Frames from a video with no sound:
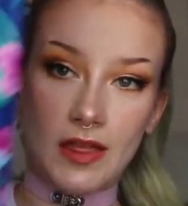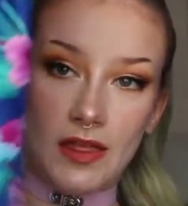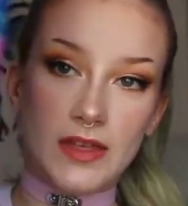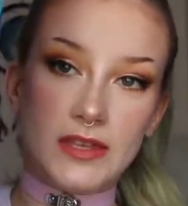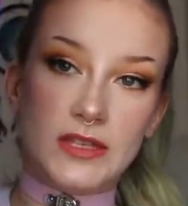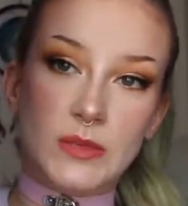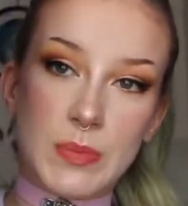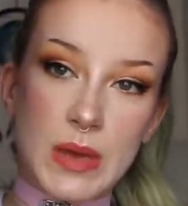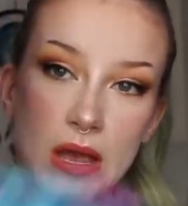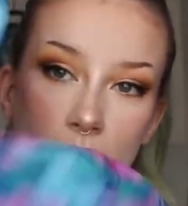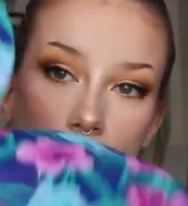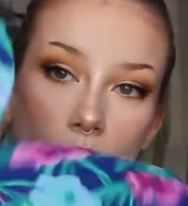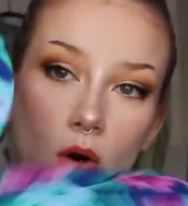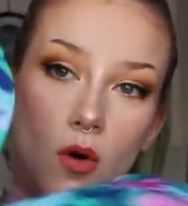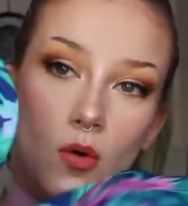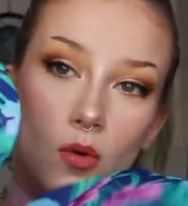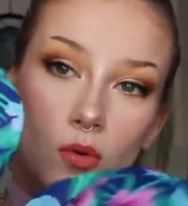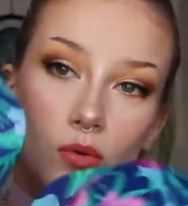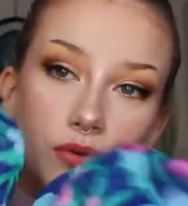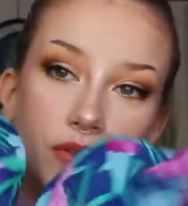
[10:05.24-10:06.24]
this big
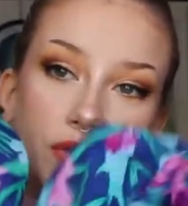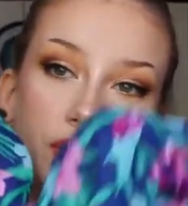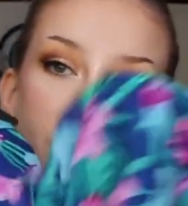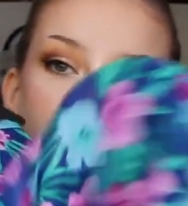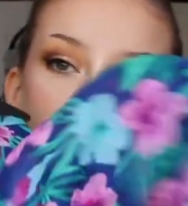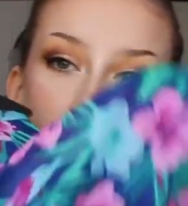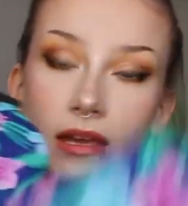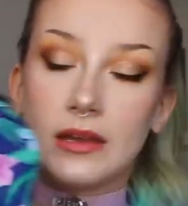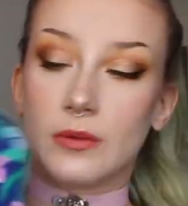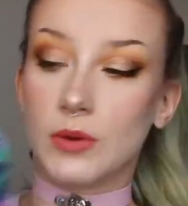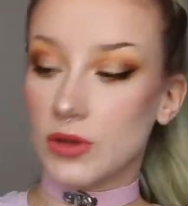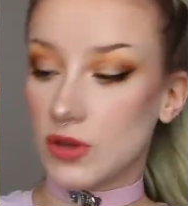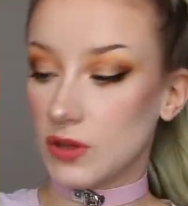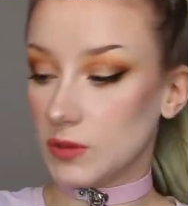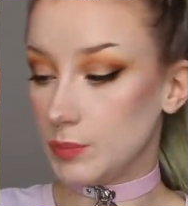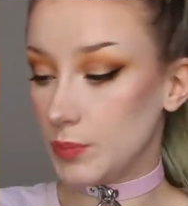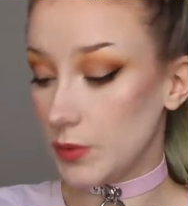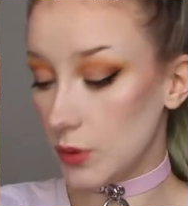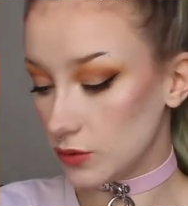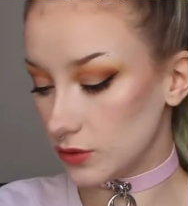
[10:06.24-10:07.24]
old thing, which is
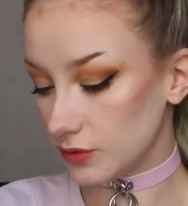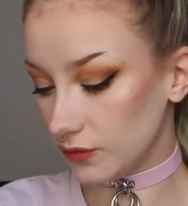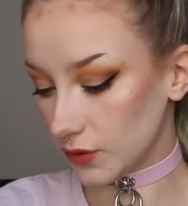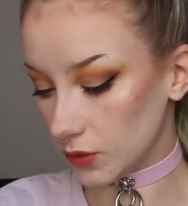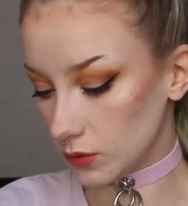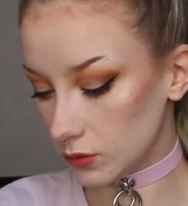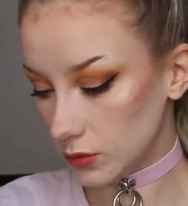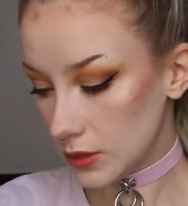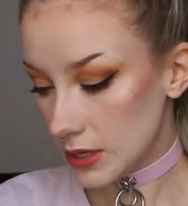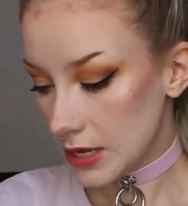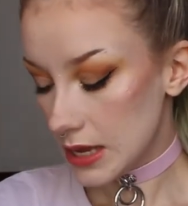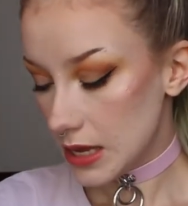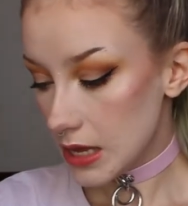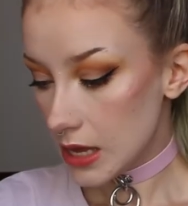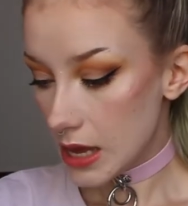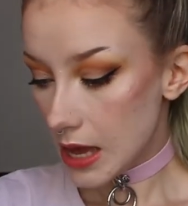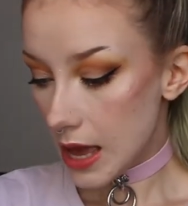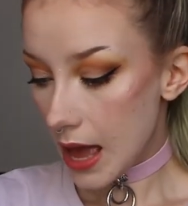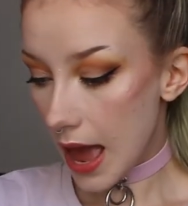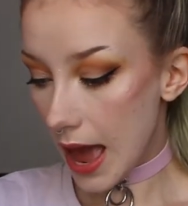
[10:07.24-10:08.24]
beautiful.
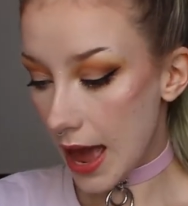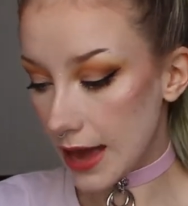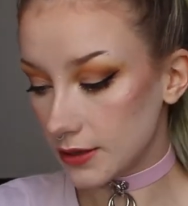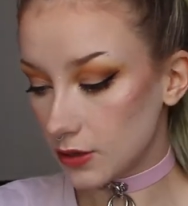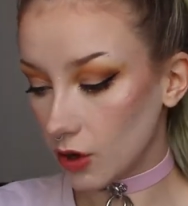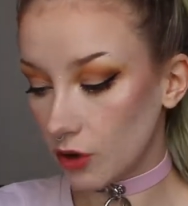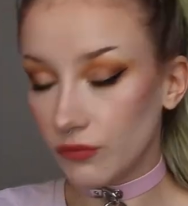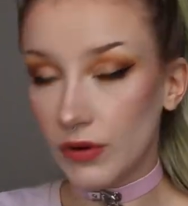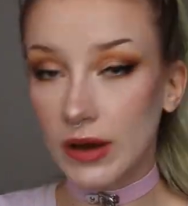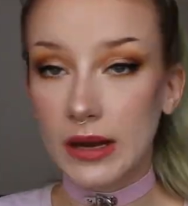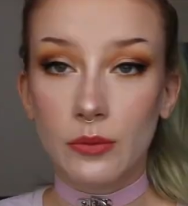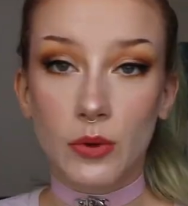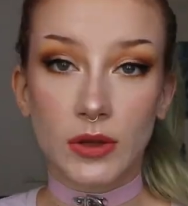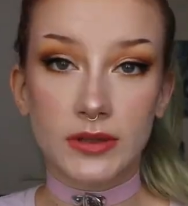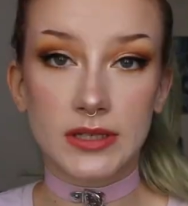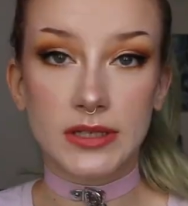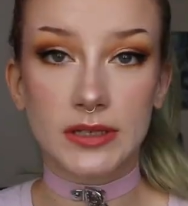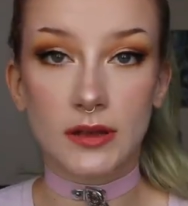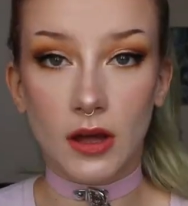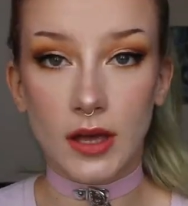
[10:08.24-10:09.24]
And I really
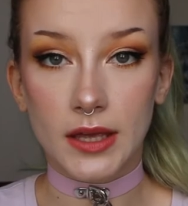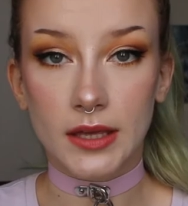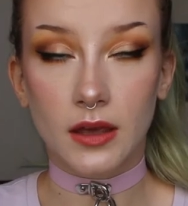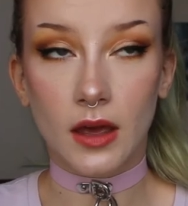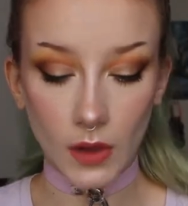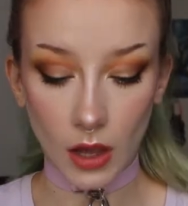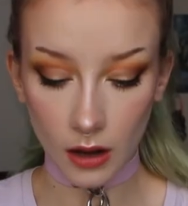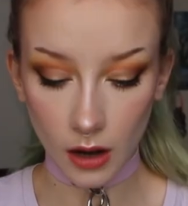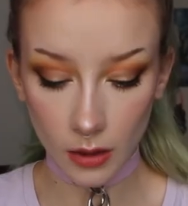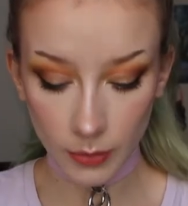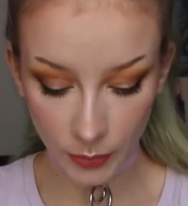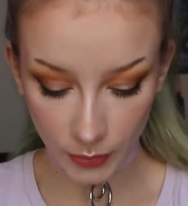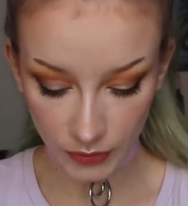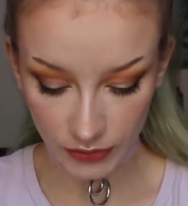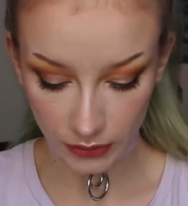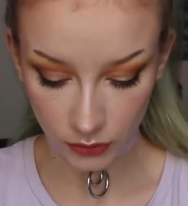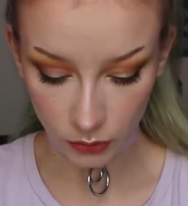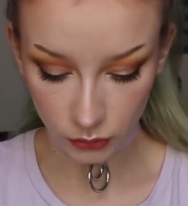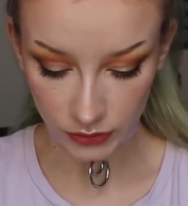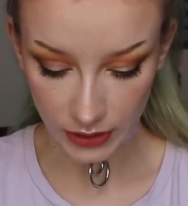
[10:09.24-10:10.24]
wanted, like, I can't remember what
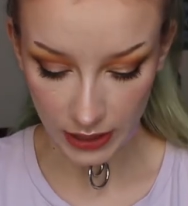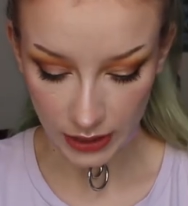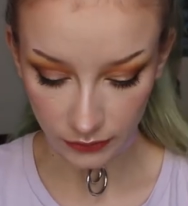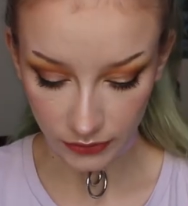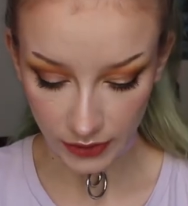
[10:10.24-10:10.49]
they're called now.